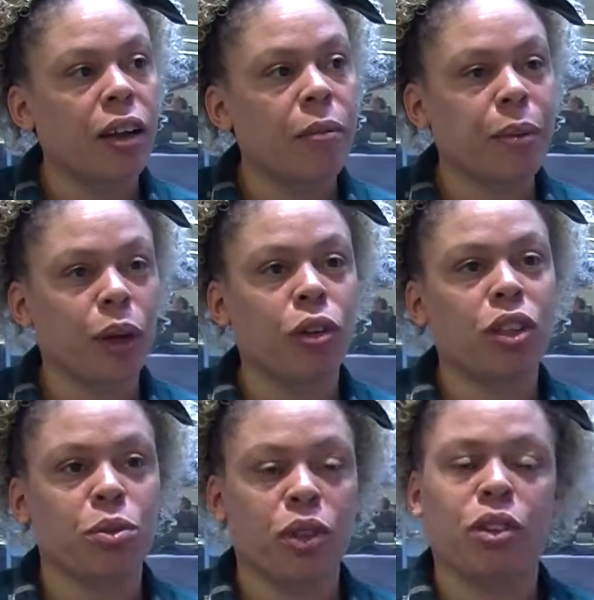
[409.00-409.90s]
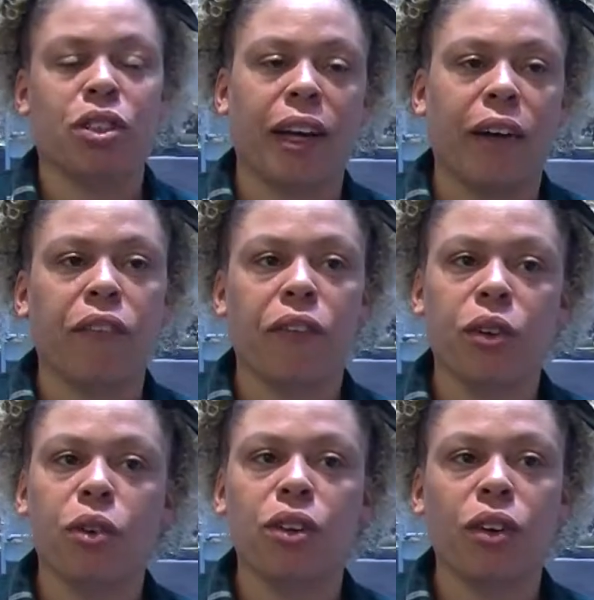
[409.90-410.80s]
be honest with yourself. If
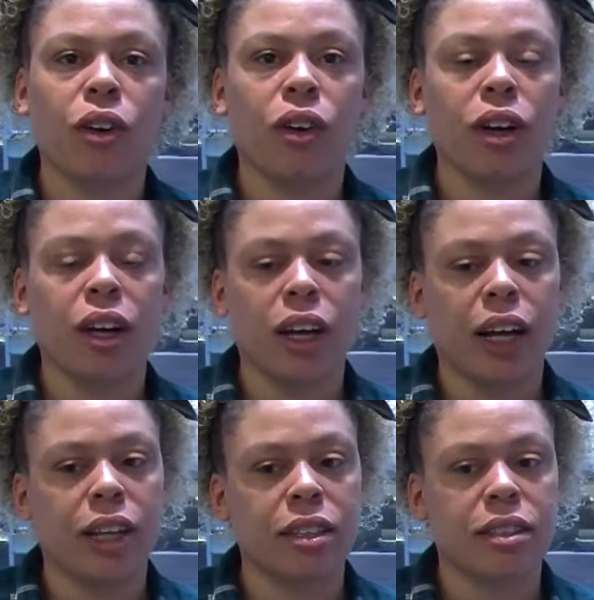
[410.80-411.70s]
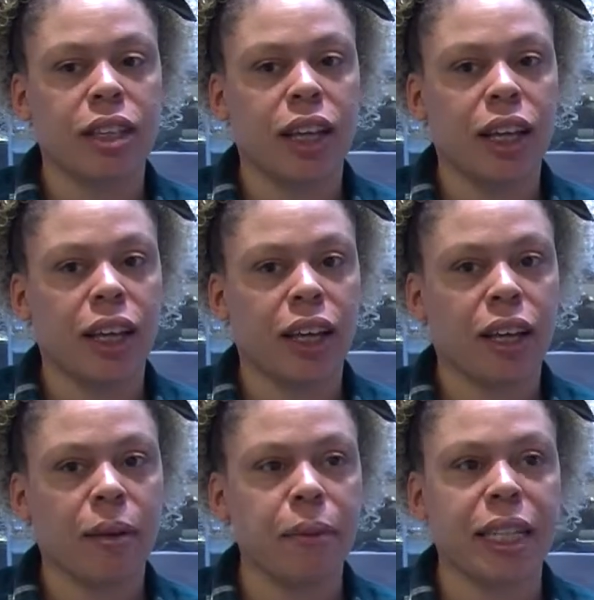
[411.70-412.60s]
you're not as
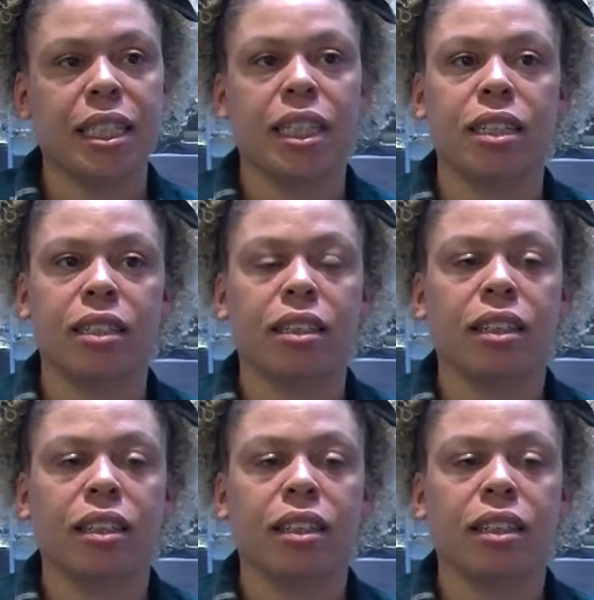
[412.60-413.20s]
committed